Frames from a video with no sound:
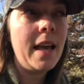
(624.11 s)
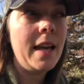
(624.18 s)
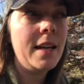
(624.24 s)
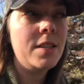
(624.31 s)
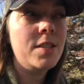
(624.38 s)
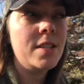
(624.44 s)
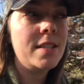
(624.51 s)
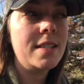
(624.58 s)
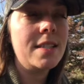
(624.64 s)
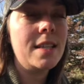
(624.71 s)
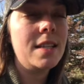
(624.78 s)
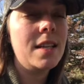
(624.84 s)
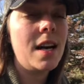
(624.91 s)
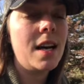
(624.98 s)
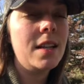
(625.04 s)
he just
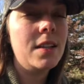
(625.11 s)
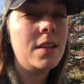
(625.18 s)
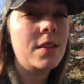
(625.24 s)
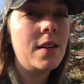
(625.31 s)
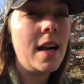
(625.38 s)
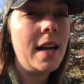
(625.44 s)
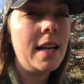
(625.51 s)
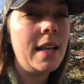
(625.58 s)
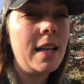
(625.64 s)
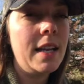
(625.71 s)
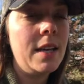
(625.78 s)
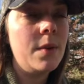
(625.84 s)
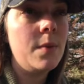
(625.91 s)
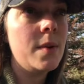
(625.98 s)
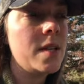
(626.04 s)
did not look right.
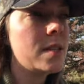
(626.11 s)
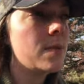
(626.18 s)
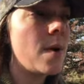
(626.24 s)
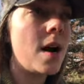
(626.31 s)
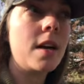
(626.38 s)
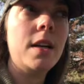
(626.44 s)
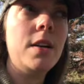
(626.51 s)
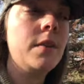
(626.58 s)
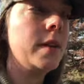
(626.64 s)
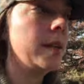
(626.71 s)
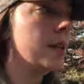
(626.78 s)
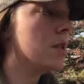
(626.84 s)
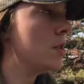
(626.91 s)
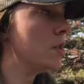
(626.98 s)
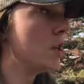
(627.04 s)
He was walking
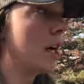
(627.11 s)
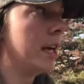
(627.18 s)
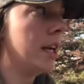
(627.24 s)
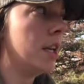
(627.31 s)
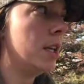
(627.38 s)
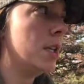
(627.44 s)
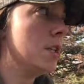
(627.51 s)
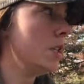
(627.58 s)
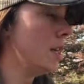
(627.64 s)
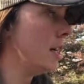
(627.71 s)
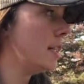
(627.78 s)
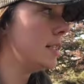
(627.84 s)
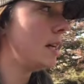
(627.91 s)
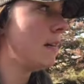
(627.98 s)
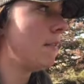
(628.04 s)
really strange.
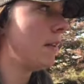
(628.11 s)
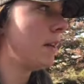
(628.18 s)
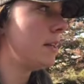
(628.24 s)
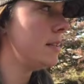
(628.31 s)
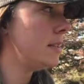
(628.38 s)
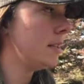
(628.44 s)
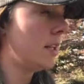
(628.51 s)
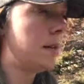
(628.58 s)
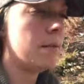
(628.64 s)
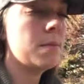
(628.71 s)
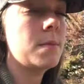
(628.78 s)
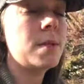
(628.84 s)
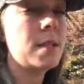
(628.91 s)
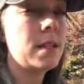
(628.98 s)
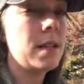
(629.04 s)
It definitely seemed